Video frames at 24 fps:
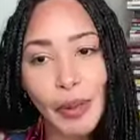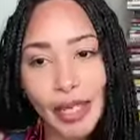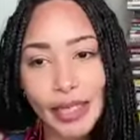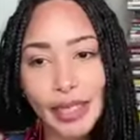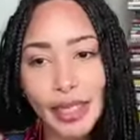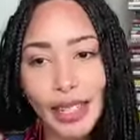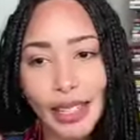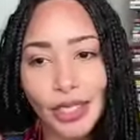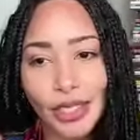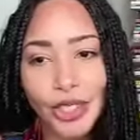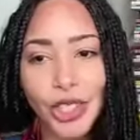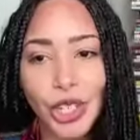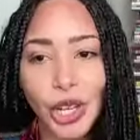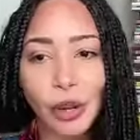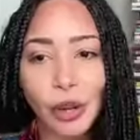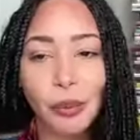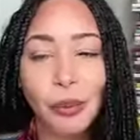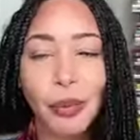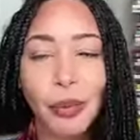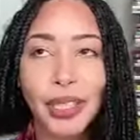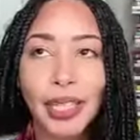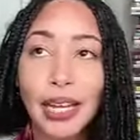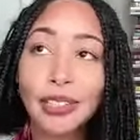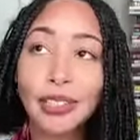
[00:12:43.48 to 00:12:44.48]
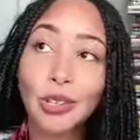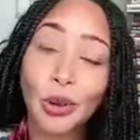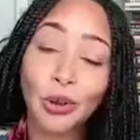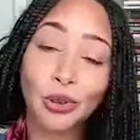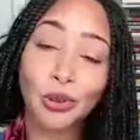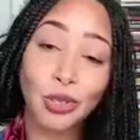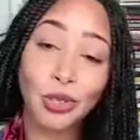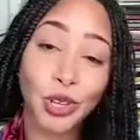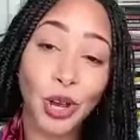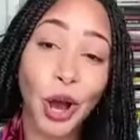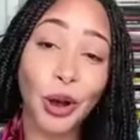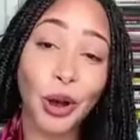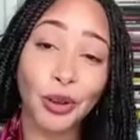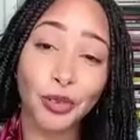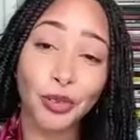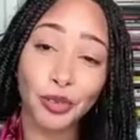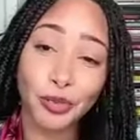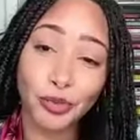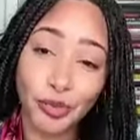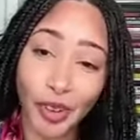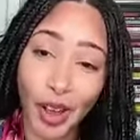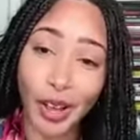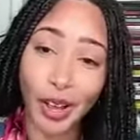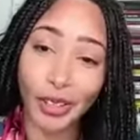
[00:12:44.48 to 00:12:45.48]
my intention, but that's also how it
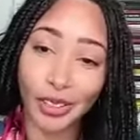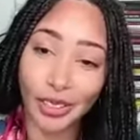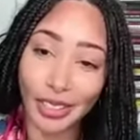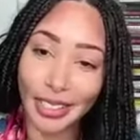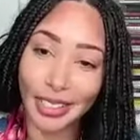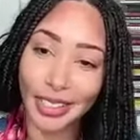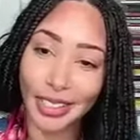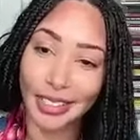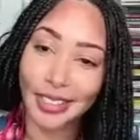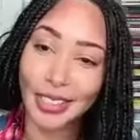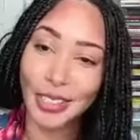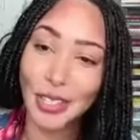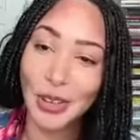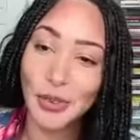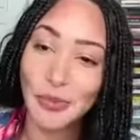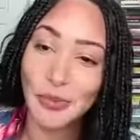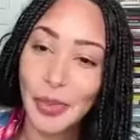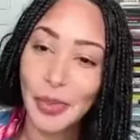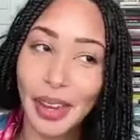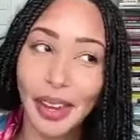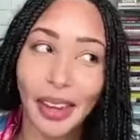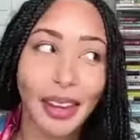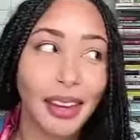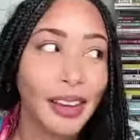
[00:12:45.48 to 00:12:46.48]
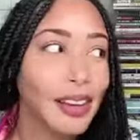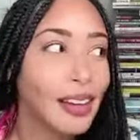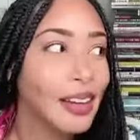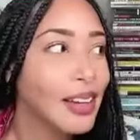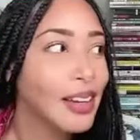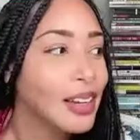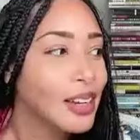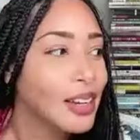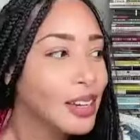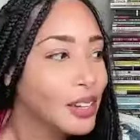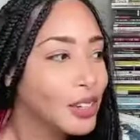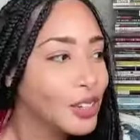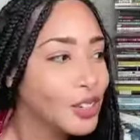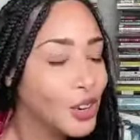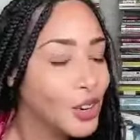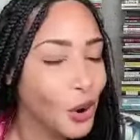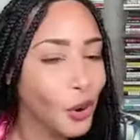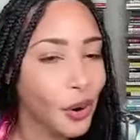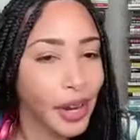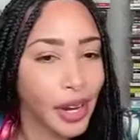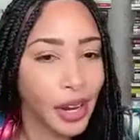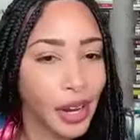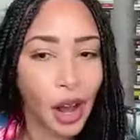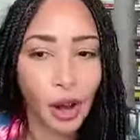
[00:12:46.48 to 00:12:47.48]
felt to me
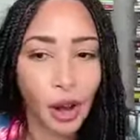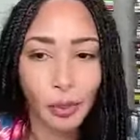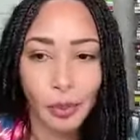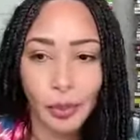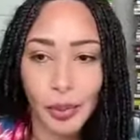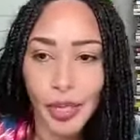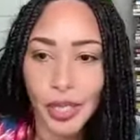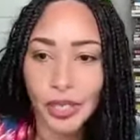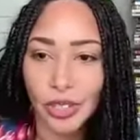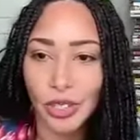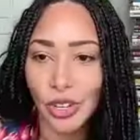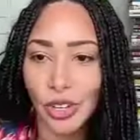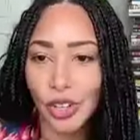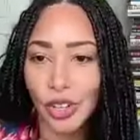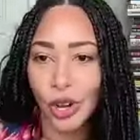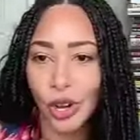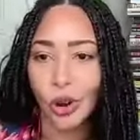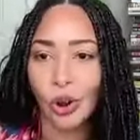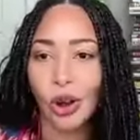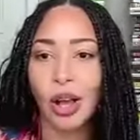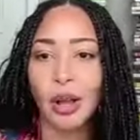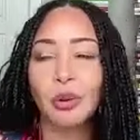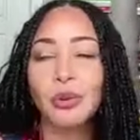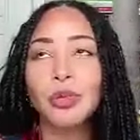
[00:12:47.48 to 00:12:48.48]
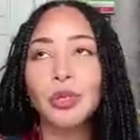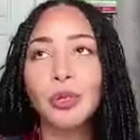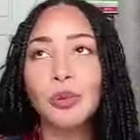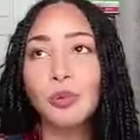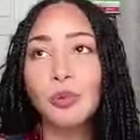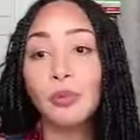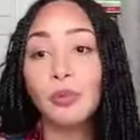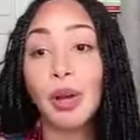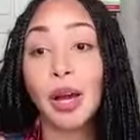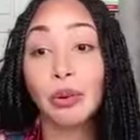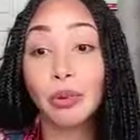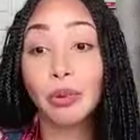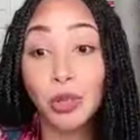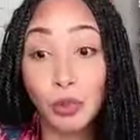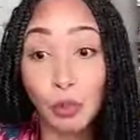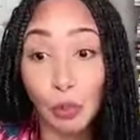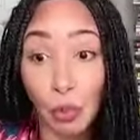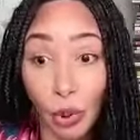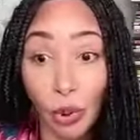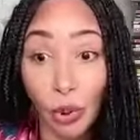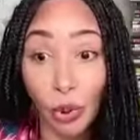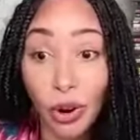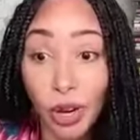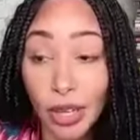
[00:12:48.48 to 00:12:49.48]
growing up. Because I was
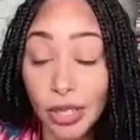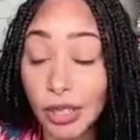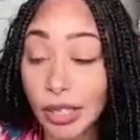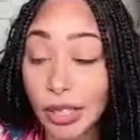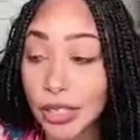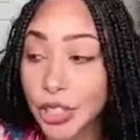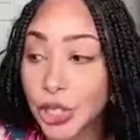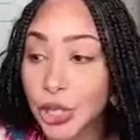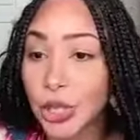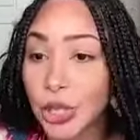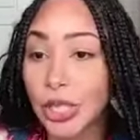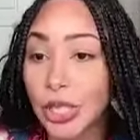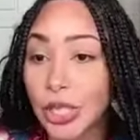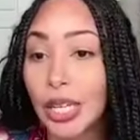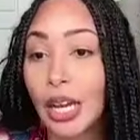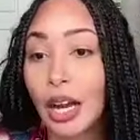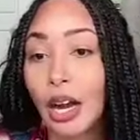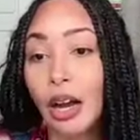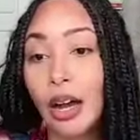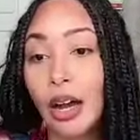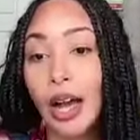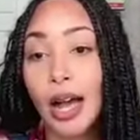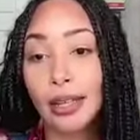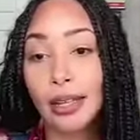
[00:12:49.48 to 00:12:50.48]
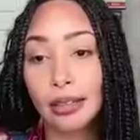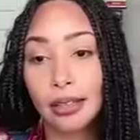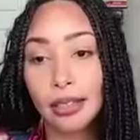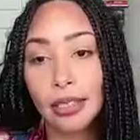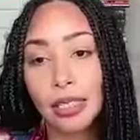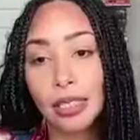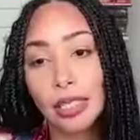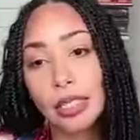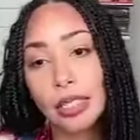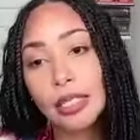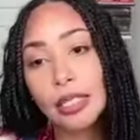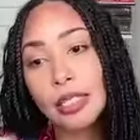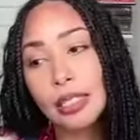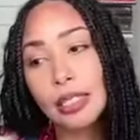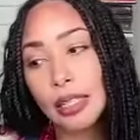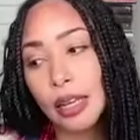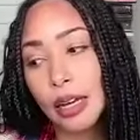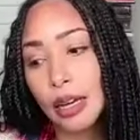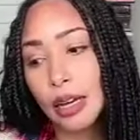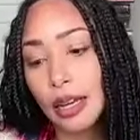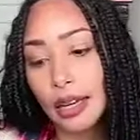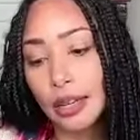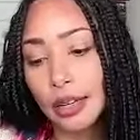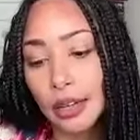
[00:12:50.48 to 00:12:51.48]
born literally at the
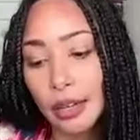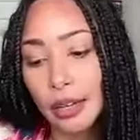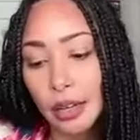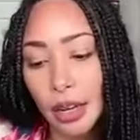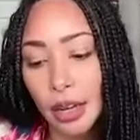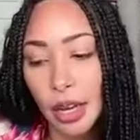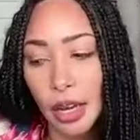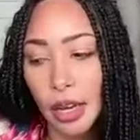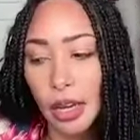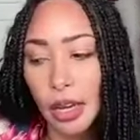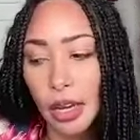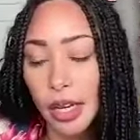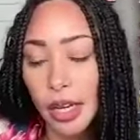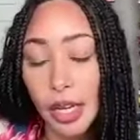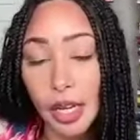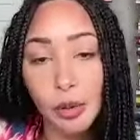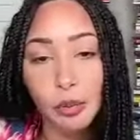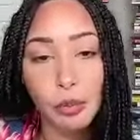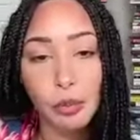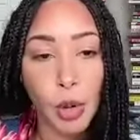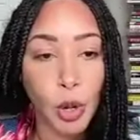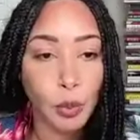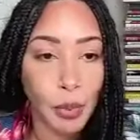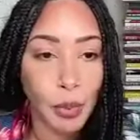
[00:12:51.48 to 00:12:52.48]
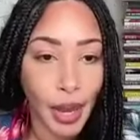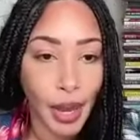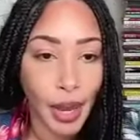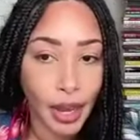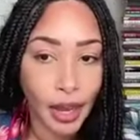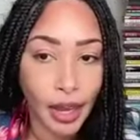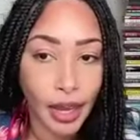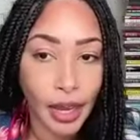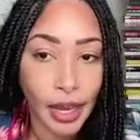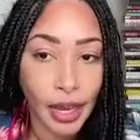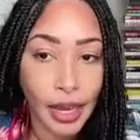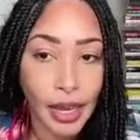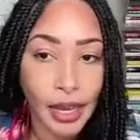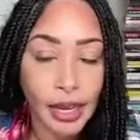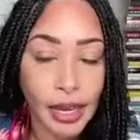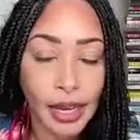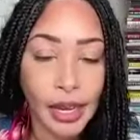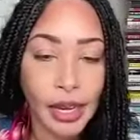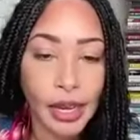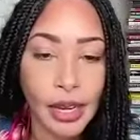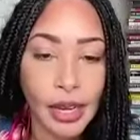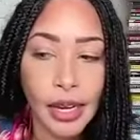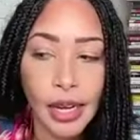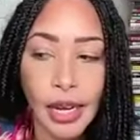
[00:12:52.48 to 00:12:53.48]
seaside in Mobay.
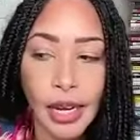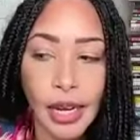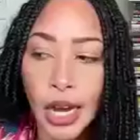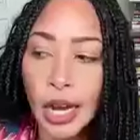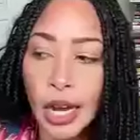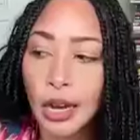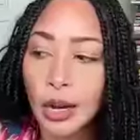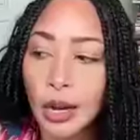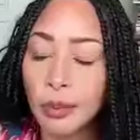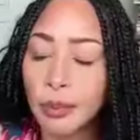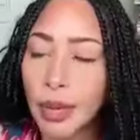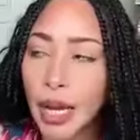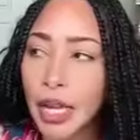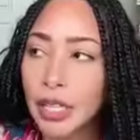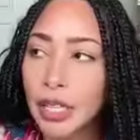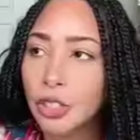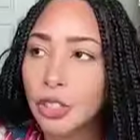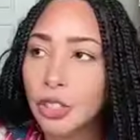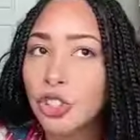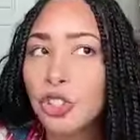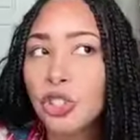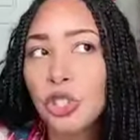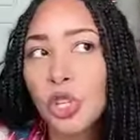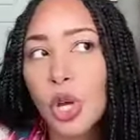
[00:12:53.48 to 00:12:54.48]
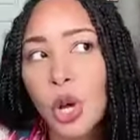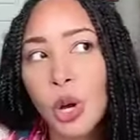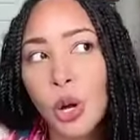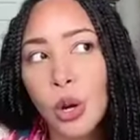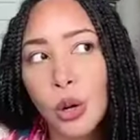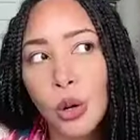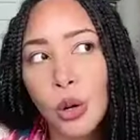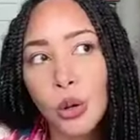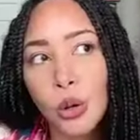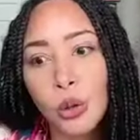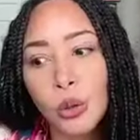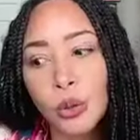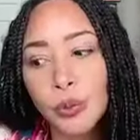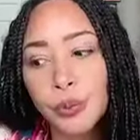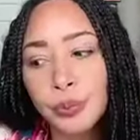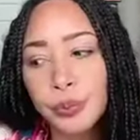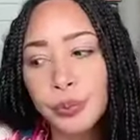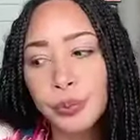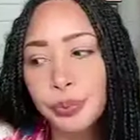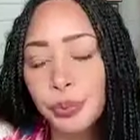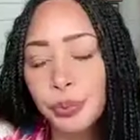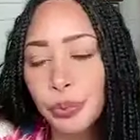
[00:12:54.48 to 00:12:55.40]
And so